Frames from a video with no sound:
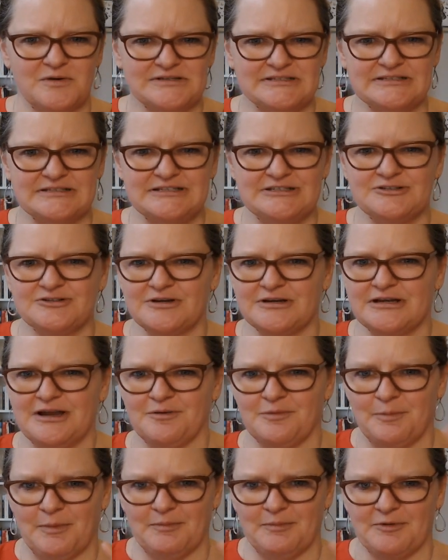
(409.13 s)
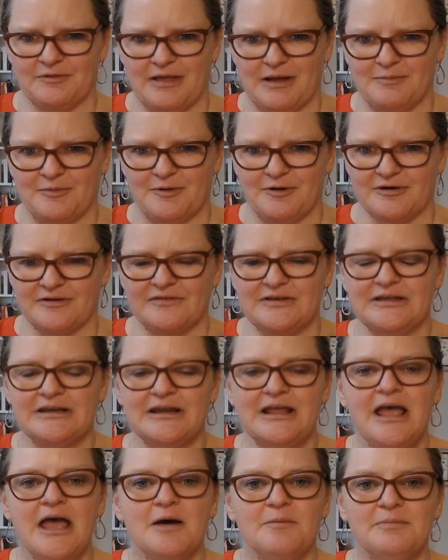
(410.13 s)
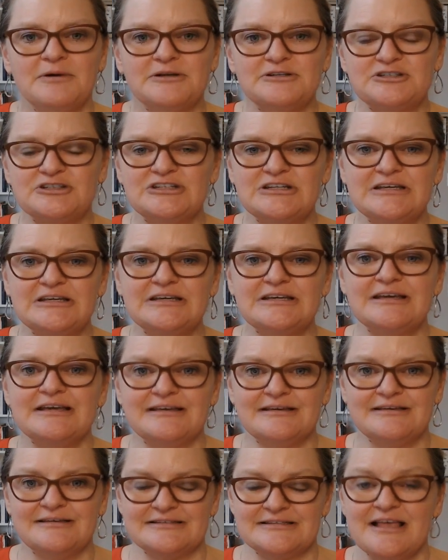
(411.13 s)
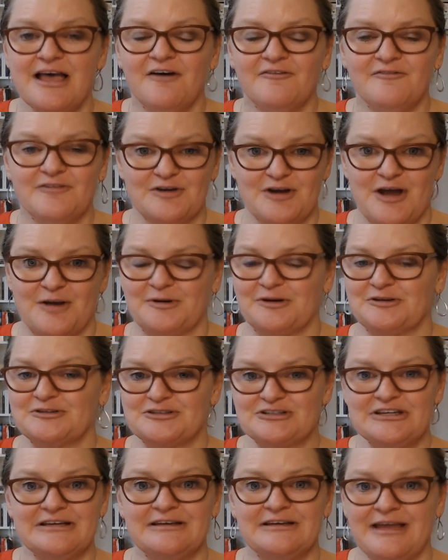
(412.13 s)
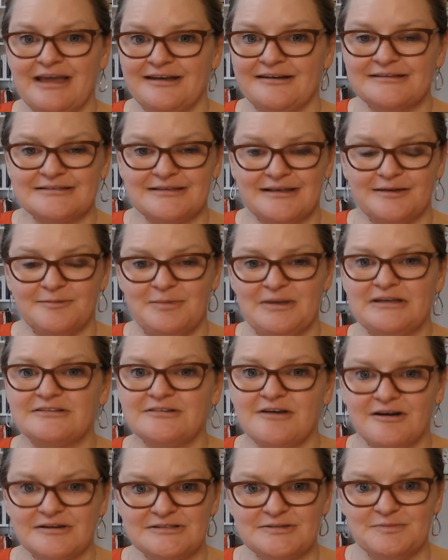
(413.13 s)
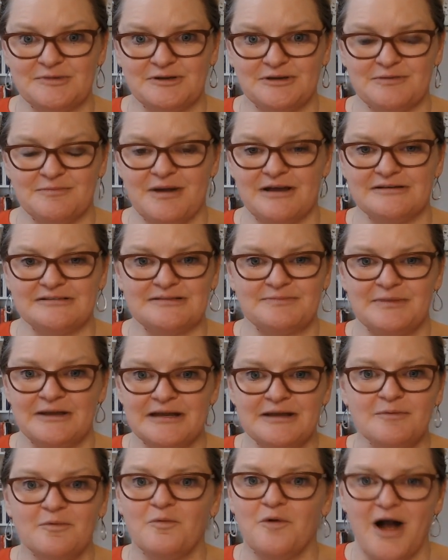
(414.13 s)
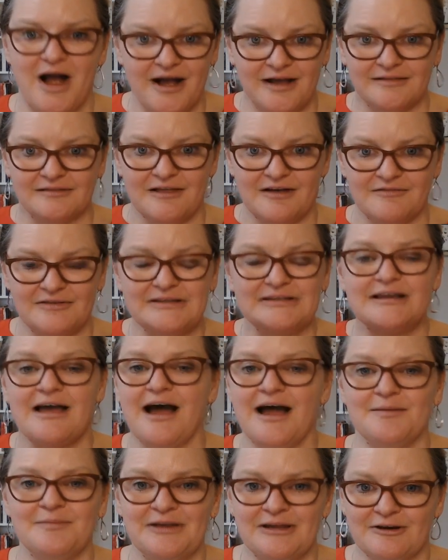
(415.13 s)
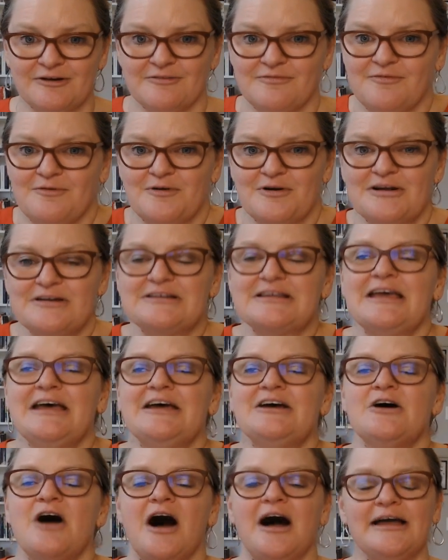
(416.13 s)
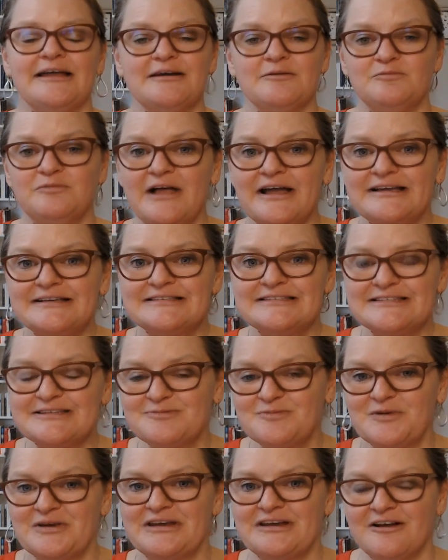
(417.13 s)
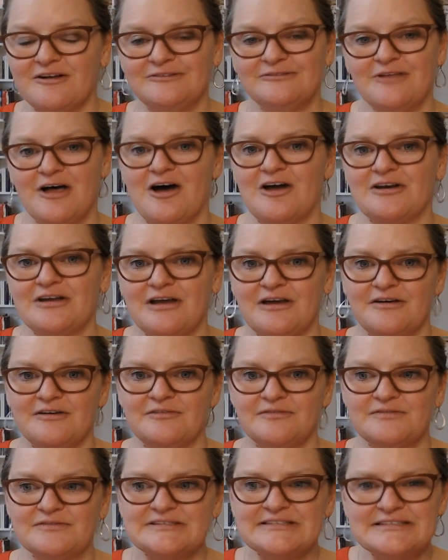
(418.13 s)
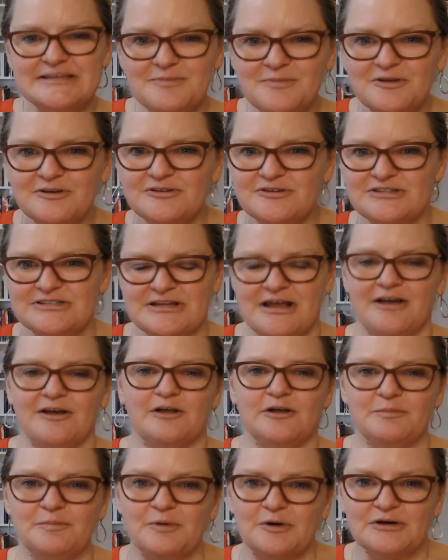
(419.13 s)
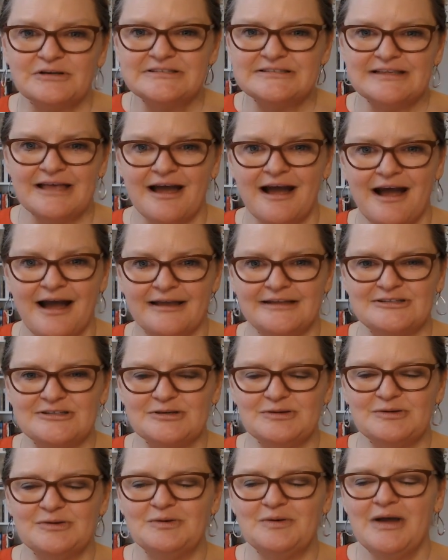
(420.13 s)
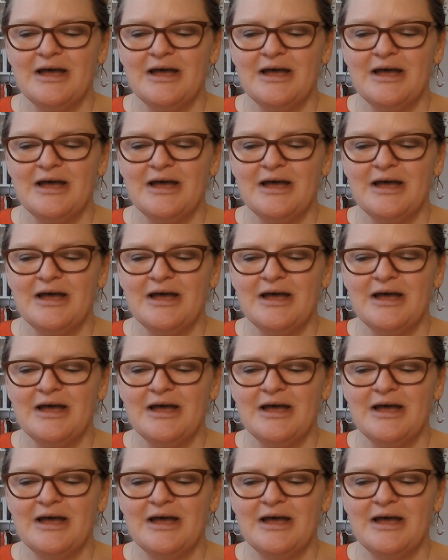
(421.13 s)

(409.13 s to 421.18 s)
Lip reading: a teacher. I can't remember that part of it, but she is phenomenal. She, again, is like me, talks a million miles a minute. I love it. I'm here for it. And likes to read a lot of similar style books that I do,